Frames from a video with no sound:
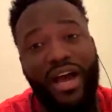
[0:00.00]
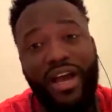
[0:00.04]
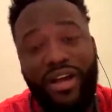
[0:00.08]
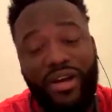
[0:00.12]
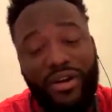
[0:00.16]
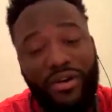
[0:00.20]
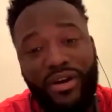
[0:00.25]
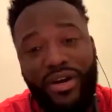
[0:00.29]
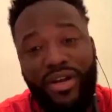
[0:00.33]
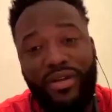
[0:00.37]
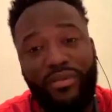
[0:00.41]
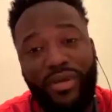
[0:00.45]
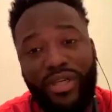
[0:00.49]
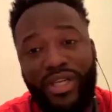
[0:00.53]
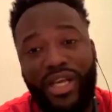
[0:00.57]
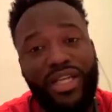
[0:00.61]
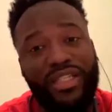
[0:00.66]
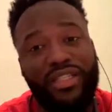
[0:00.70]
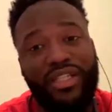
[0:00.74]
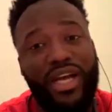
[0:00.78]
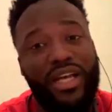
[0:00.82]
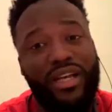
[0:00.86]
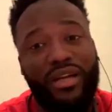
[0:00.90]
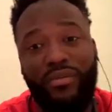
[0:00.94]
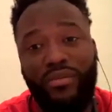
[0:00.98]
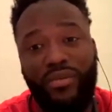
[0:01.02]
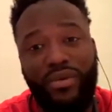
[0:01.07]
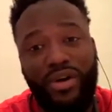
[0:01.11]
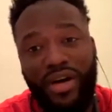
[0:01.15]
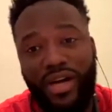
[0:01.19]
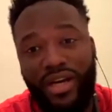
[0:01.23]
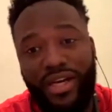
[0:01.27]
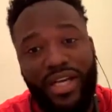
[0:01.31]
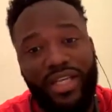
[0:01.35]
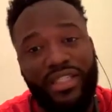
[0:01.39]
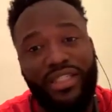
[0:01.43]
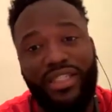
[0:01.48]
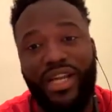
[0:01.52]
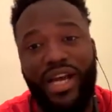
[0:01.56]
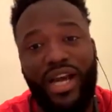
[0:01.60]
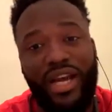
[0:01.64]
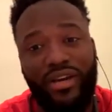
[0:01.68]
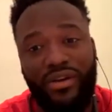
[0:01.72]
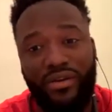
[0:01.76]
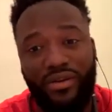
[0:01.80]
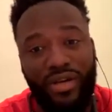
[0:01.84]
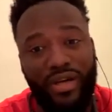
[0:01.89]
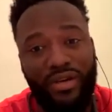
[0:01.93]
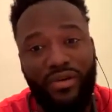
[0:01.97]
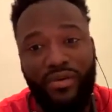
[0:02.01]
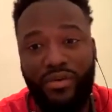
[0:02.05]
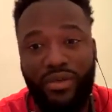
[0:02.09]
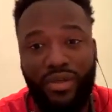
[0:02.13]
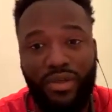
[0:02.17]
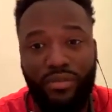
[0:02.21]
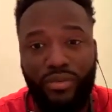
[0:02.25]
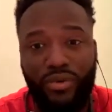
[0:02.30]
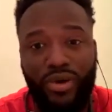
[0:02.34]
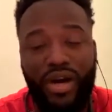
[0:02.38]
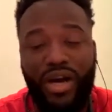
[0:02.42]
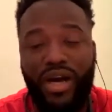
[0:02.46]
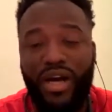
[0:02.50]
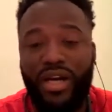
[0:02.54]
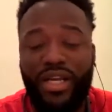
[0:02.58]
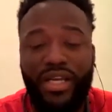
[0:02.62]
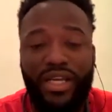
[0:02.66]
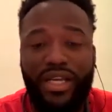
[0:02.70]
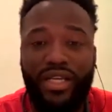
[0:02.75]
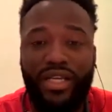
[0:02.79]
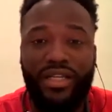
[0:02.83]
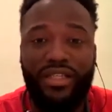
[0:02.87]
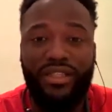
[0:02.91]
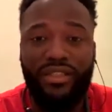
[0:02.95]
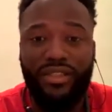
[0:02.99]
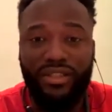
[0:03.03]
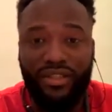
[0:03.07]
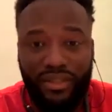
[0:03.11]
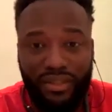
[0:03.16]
I agree. But that's not LeBron. That's not who LeBron is.